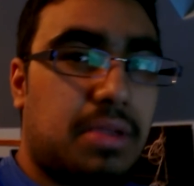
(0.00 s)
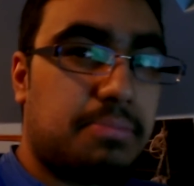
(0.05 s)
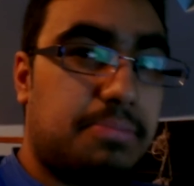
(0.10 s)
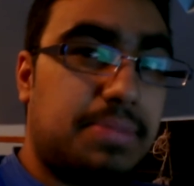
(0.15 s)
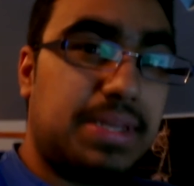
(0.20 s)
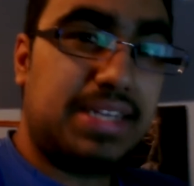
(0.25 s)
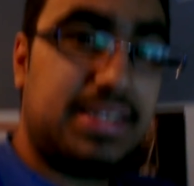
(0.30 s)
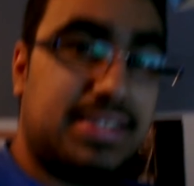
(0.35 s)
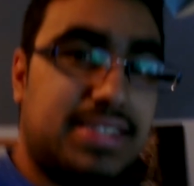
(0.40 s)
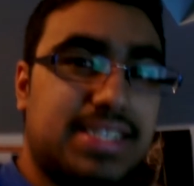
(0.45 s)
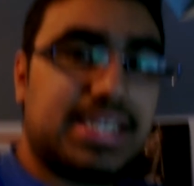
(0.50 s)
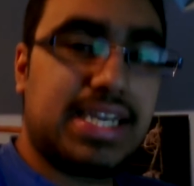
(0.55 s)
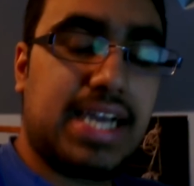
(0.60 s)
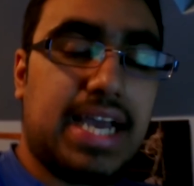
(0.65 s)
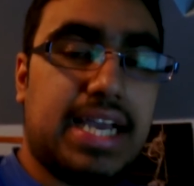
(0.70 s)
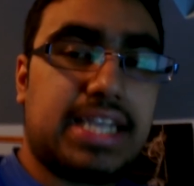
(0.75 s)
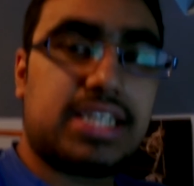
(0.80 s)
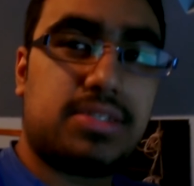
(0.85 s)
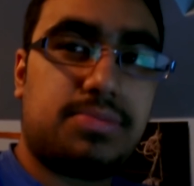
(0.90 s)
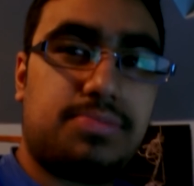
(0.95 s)
PCI
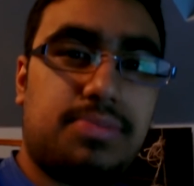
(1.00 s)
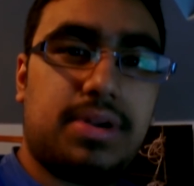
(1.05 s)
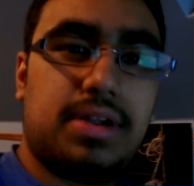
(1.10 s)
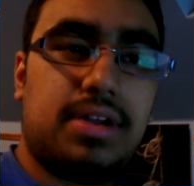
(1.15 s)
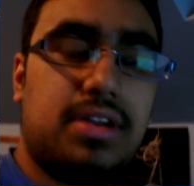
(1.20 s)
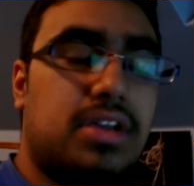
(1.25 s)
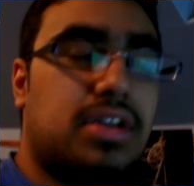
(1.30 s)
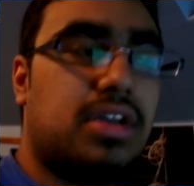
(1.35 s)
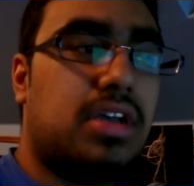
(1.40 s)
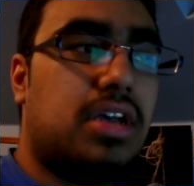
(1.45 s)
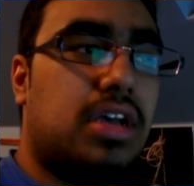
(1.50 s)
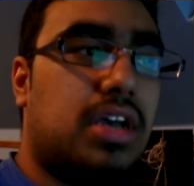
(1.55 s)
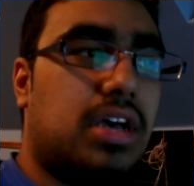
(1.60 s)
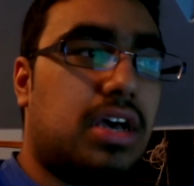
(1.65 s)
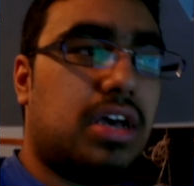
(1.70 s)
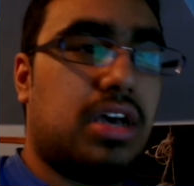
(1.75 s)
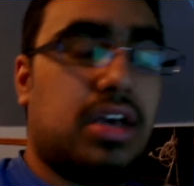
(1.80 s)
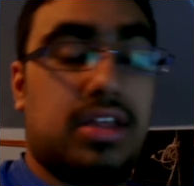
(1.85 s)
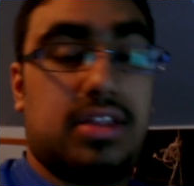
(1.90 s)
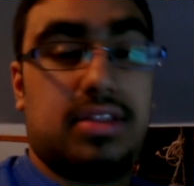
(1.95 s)
Express
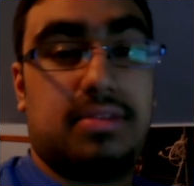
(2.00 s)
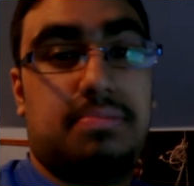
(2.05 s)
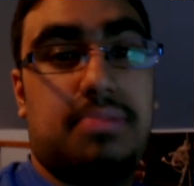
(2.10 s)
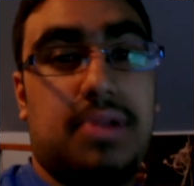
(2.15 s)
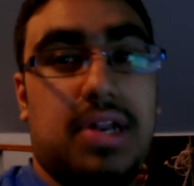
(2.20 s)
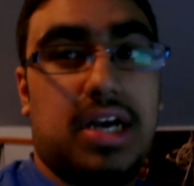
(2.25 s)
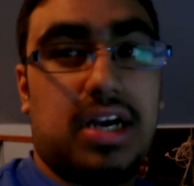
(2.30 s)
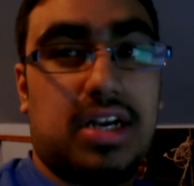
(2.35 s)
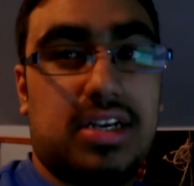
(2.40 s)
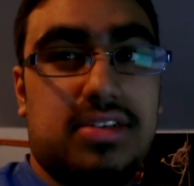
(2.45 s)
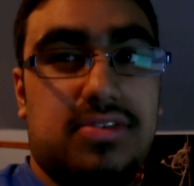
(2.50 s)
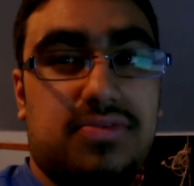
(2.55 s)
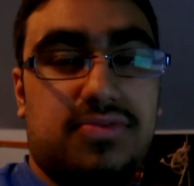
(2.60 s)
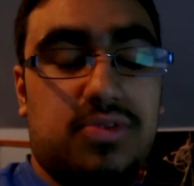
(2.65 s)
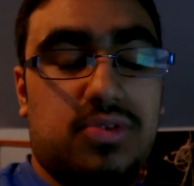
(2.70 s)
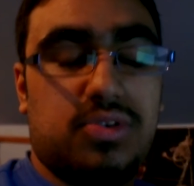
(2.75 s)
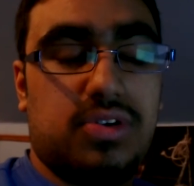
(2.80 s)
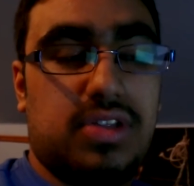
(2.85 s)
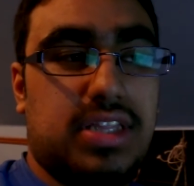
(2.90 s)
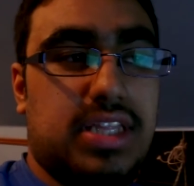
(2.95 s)
plugs
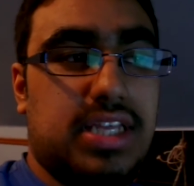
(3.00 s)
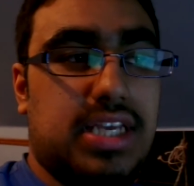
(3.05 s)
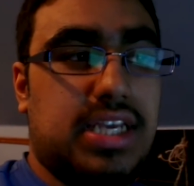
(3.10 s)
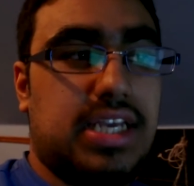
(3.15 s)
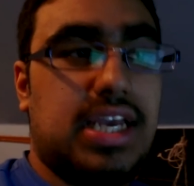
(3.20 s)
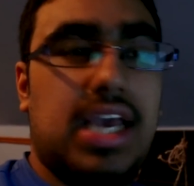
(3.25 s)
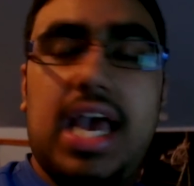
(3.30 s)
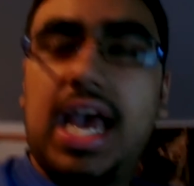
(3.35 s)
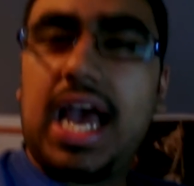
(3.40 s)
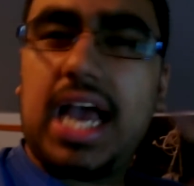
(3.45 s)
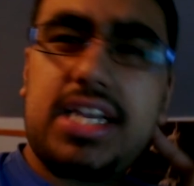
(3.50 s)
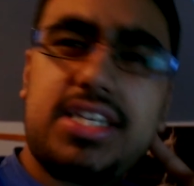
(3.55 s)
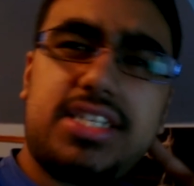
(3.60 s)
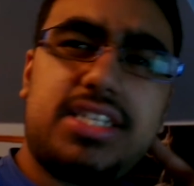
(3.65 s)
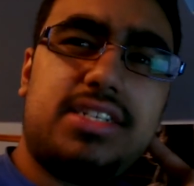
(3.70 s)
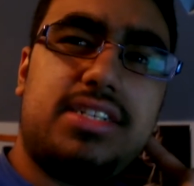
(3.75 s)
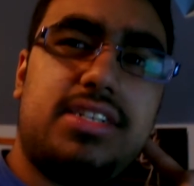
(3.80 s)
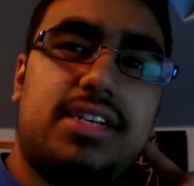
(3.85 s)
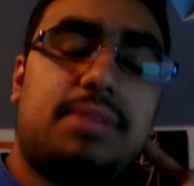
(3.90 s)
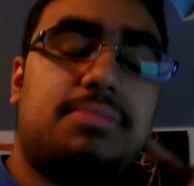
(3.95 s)
for the.
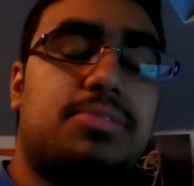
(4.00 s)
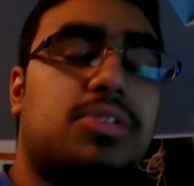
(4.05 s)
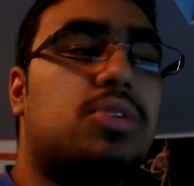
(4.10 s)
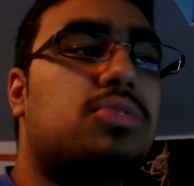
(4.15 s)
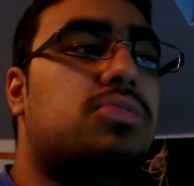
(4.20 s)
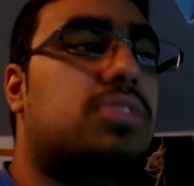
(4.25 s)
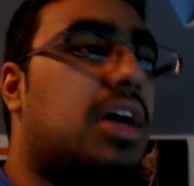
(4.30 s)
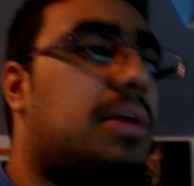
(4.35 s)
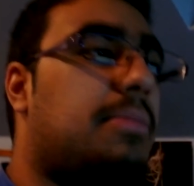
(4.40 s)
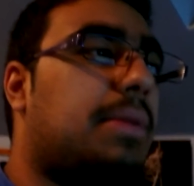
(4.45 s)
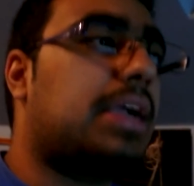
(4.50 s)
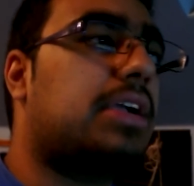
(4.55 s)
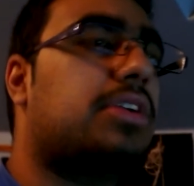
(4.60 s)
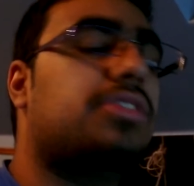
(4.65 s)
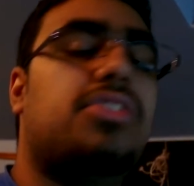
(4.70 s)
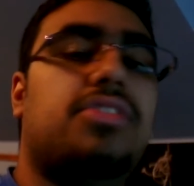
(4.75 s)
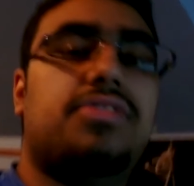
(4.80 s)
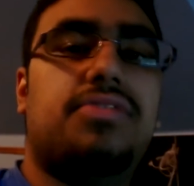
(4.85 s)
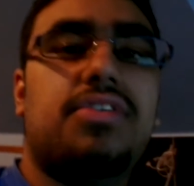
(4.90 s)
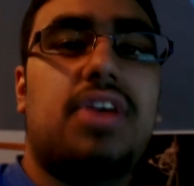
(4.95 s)
Actually, I'm so dumb. I could
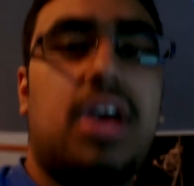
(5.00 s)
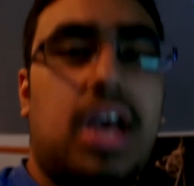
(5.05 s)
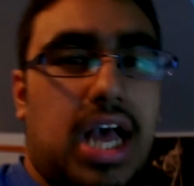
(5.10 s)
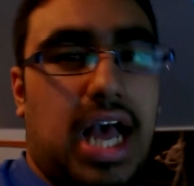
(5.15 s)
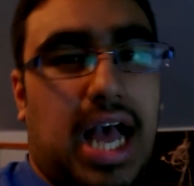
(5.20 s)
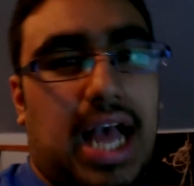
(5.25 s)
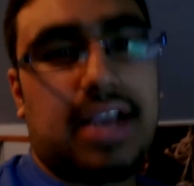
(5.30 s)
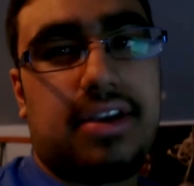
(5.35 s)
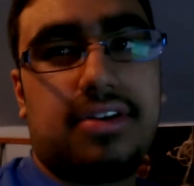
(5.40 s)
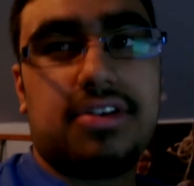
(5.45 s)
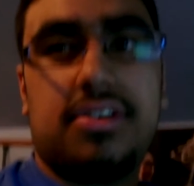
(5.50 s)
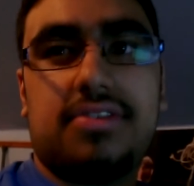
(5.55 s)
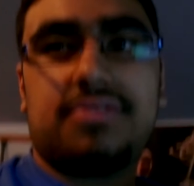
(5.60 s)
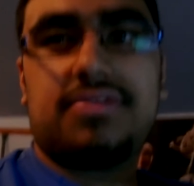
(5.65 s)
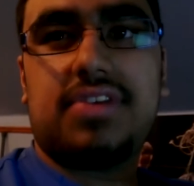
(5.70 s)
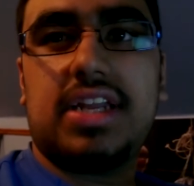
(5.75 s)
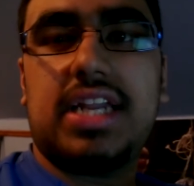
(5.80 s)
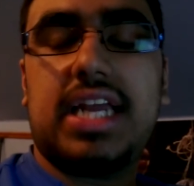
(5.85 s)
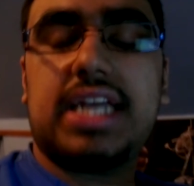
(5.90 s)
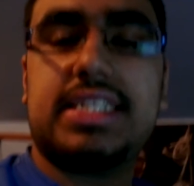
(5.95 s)
have
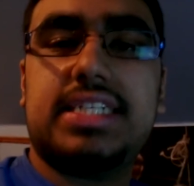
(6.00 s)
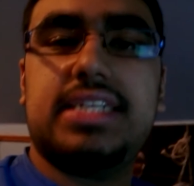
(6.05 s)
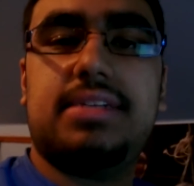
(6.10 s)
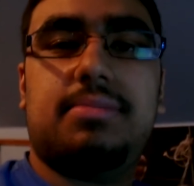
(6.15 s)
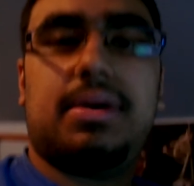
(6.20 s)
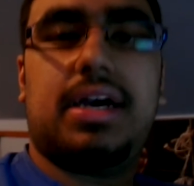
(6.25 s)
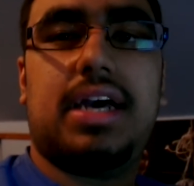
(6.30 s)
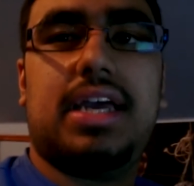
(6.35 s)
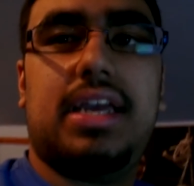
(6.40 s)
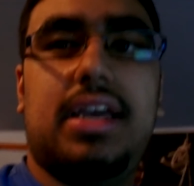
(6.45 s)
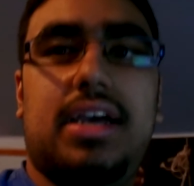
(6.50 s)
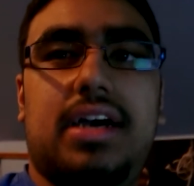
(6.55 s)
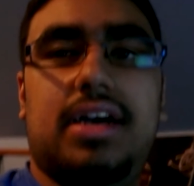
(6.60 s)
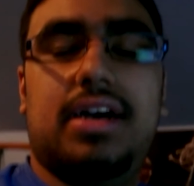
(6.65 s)
connected my